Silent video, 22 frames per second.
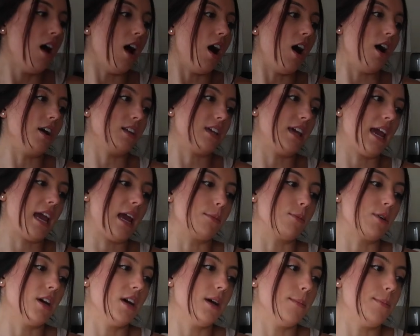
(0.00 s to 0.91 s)
on
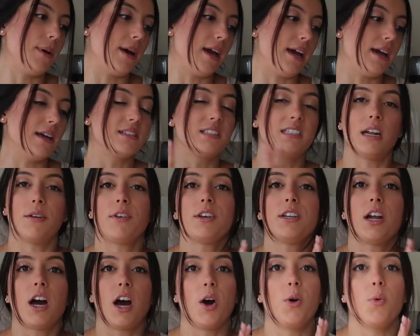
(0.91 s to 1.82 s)
camera, but it's
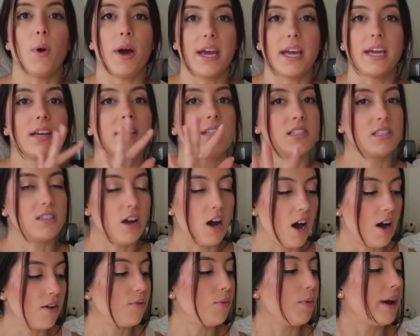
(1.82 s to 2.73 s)
definitely not a white. It's an
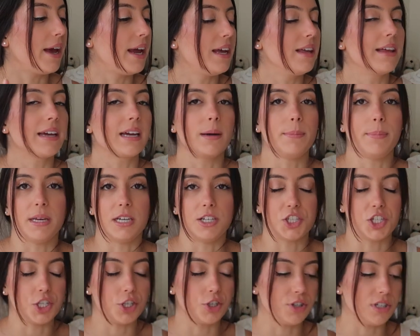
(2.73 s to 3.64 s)
off-white, like a
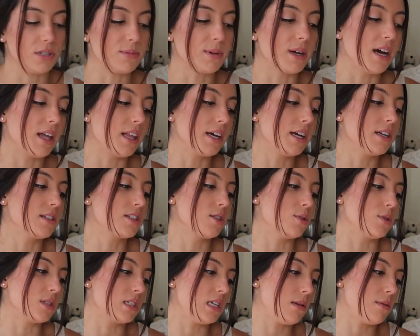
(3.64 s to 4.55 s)
beigey cream color,
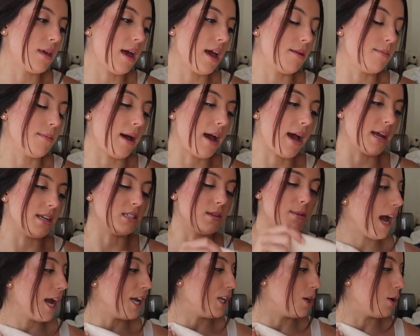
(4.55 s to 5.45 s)
so just keep that in mind.
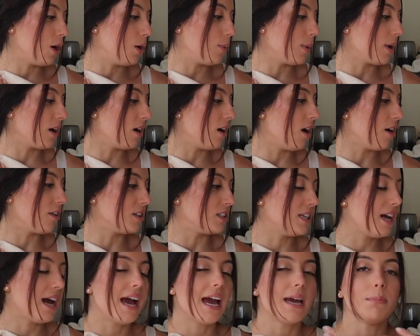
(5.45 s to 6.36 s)
I know I wear it all the
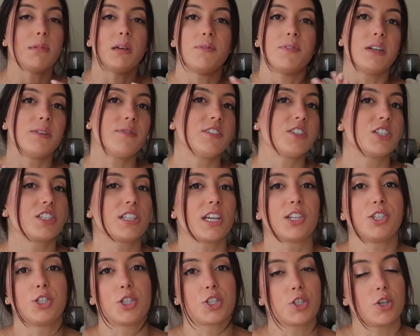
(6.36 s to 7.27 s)
time, even if it's just
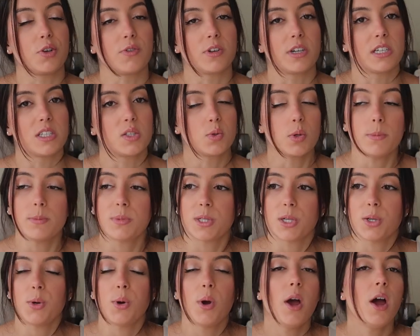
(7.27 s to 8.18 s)
like just over a
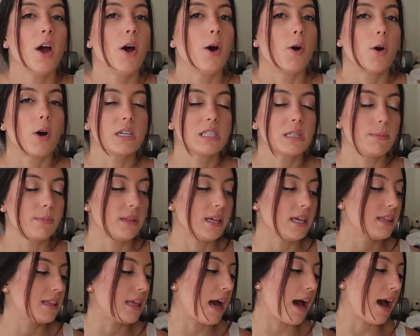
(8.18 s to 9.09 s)
swimsuit or something
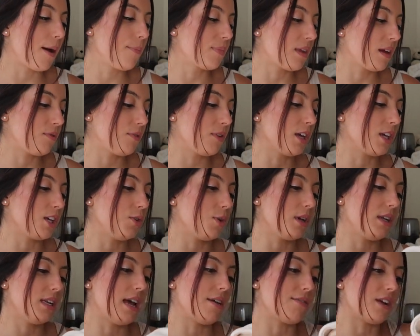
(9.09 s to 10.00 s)
like that. I feel like you
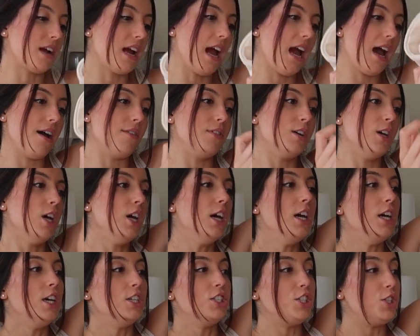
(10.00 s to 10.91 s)
can never have
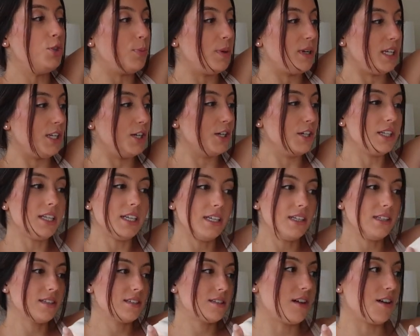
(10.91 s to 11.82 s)
too many
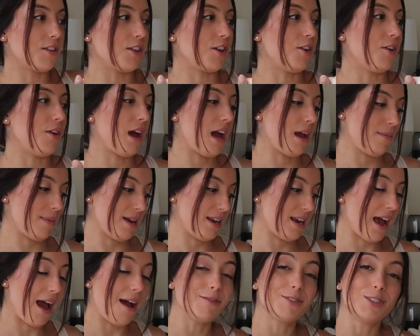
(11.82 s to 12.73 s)
hoodies, although I
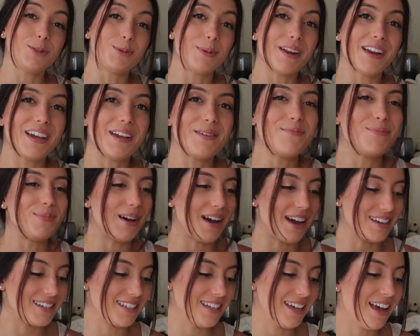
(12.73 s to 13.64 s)
might have too many,
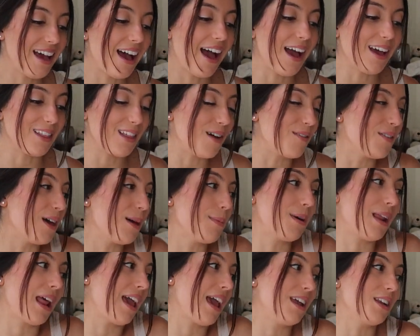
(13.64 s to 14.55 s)
but I love
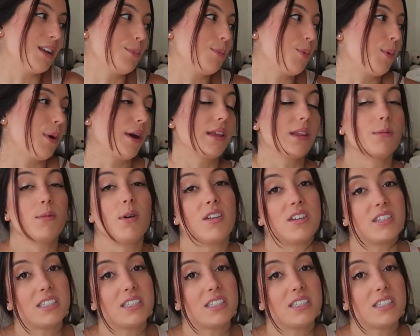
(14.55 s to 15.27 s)
them and I end up wearing them all